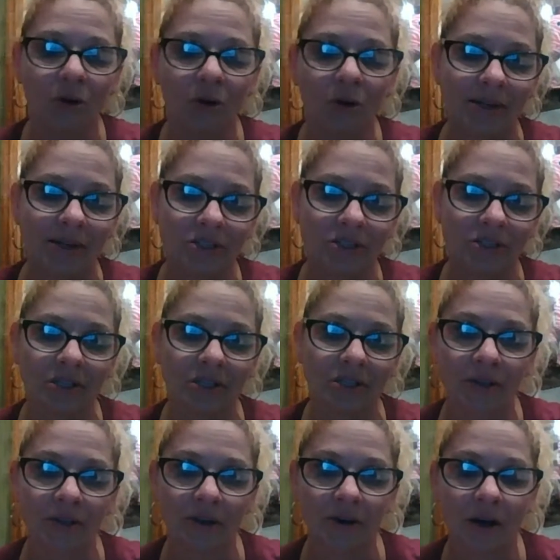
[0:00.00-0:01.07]
or message us
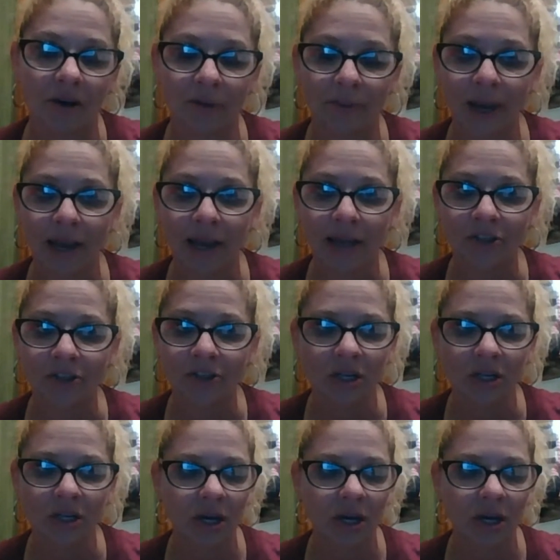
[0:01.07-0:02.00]
on the on the page.